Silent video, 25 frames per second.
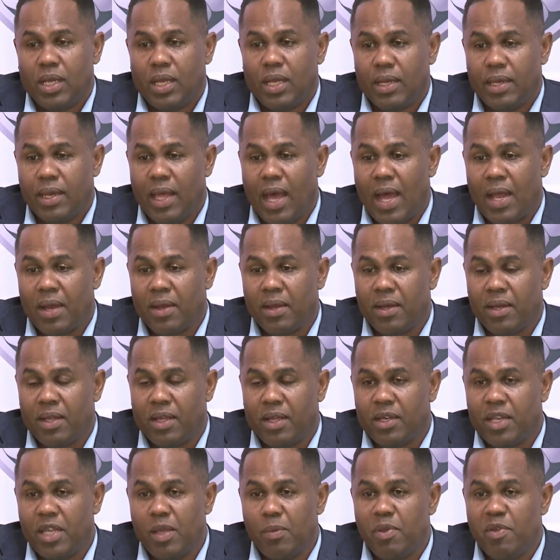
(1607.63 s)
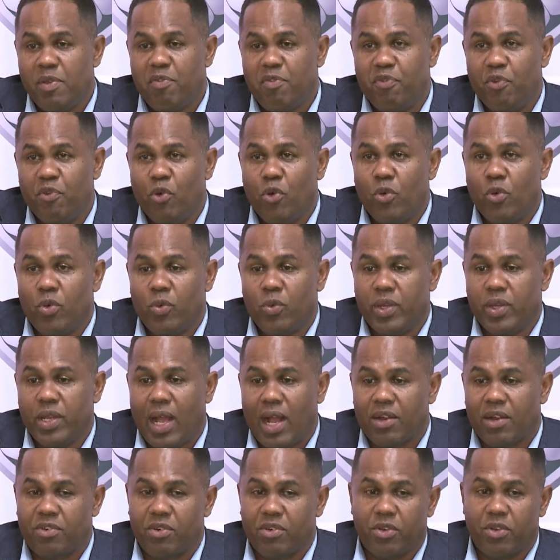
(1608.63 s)
Than a day before we
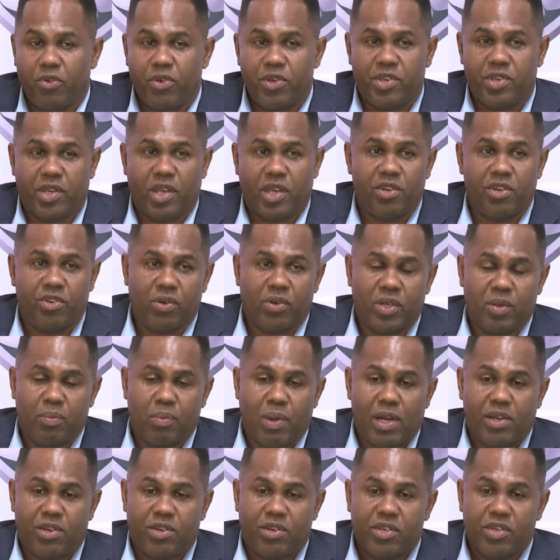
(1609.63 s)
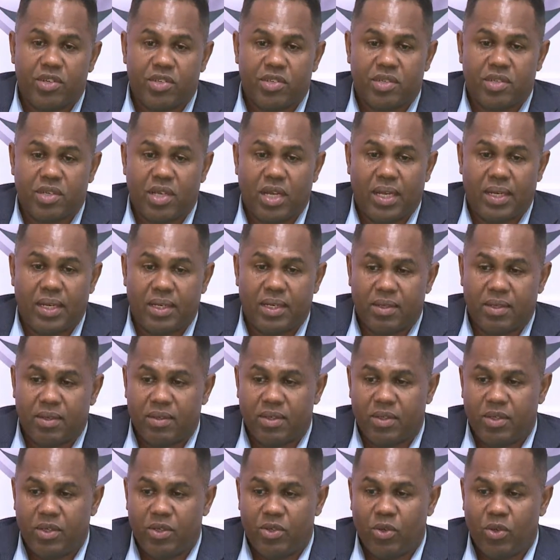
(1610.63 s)
actually rescheduling matches. And
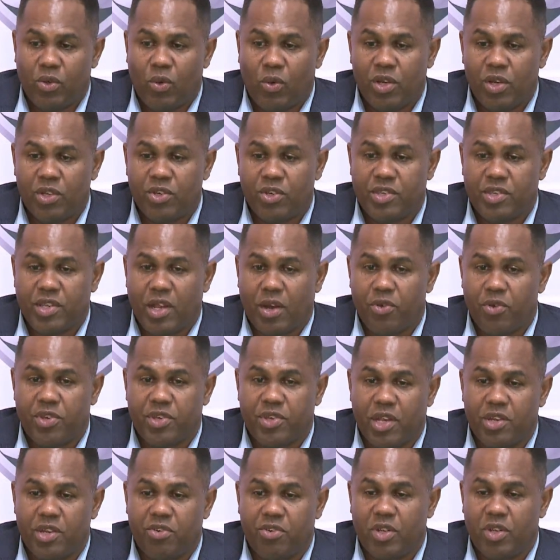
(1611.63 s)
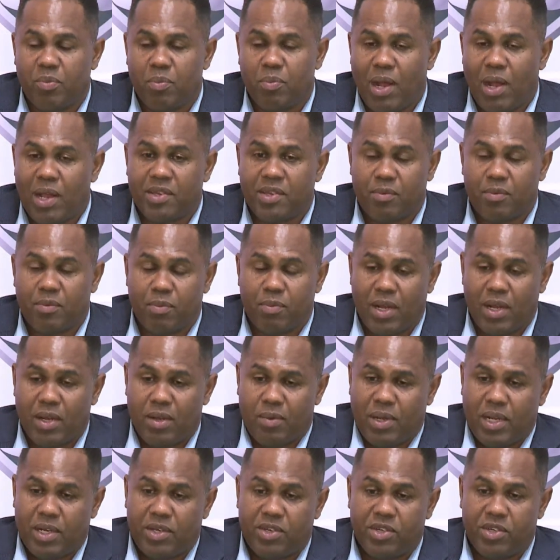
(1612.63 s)
once you start rescheduling
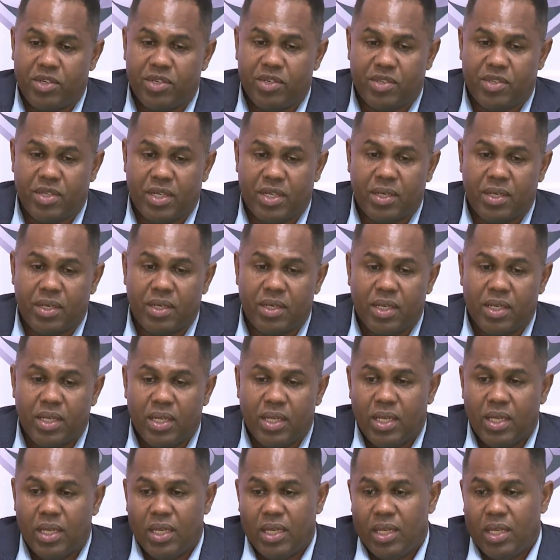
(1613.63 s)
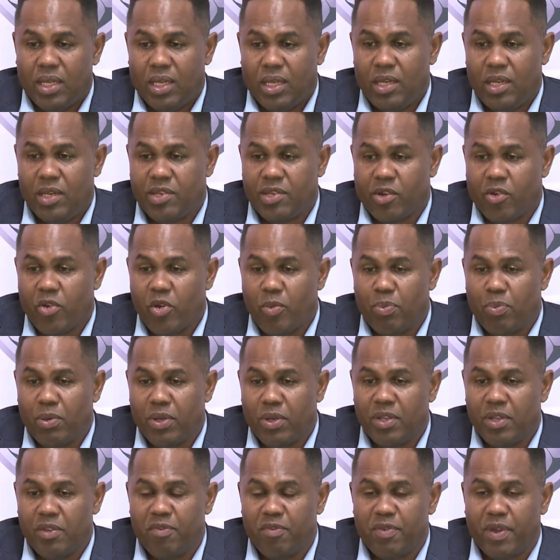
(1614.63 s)
matches, then it's a rippling
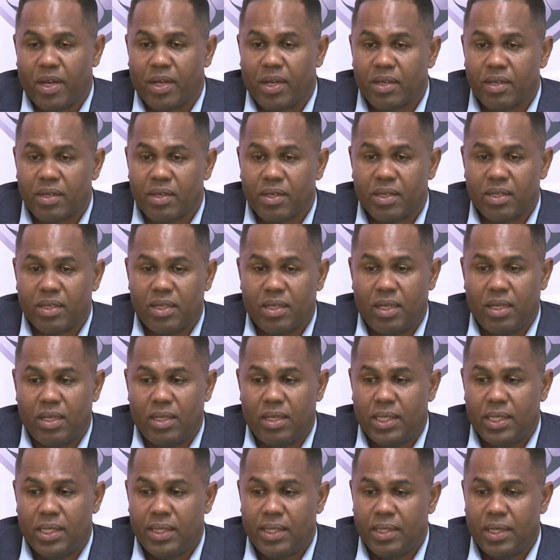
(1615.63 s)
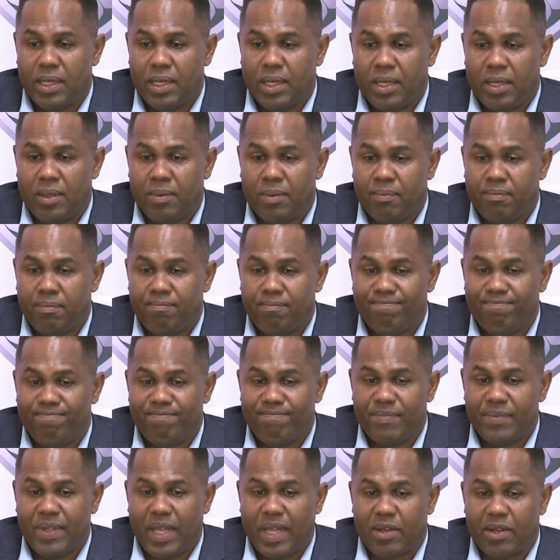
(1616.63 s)
effect. And
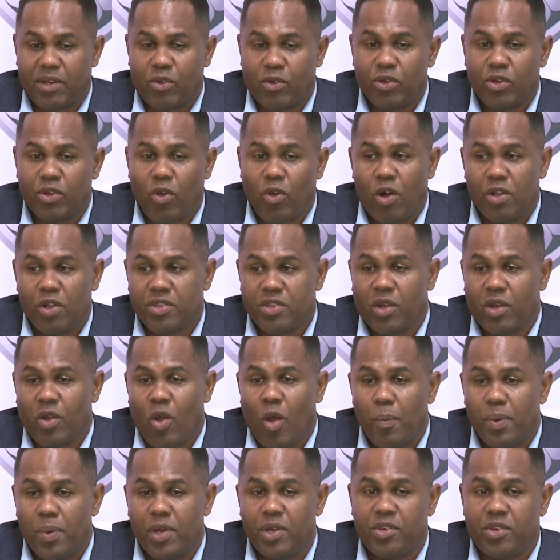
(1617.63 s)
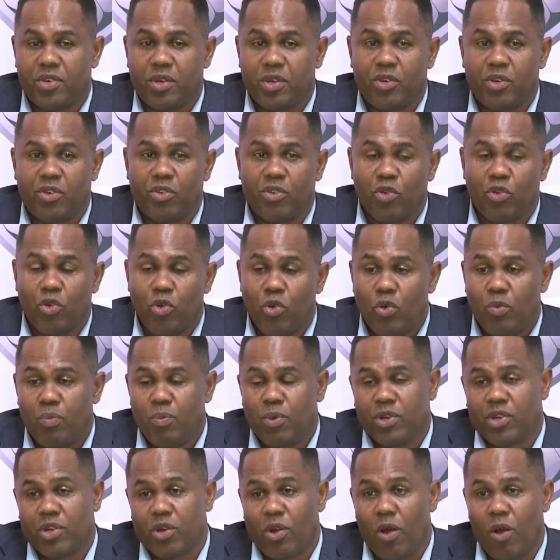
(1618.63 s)
that can cause that competition to go
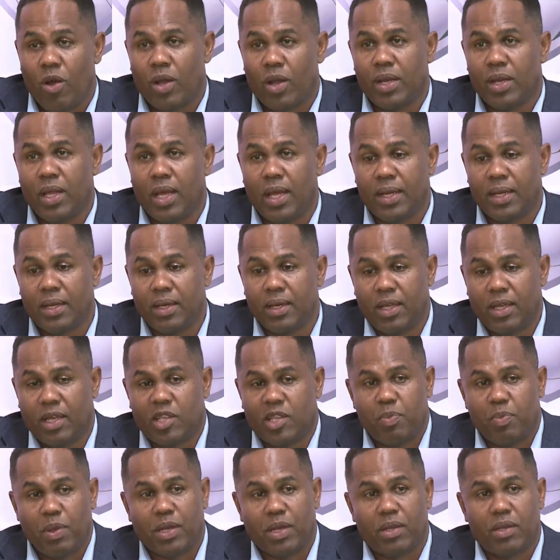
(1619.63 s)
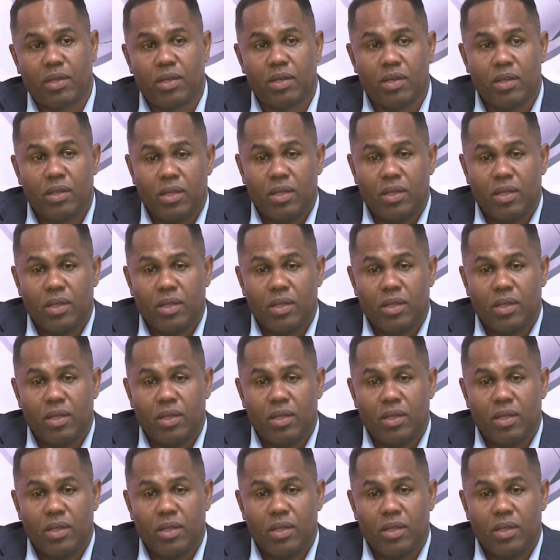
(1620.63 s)
much longer than expected.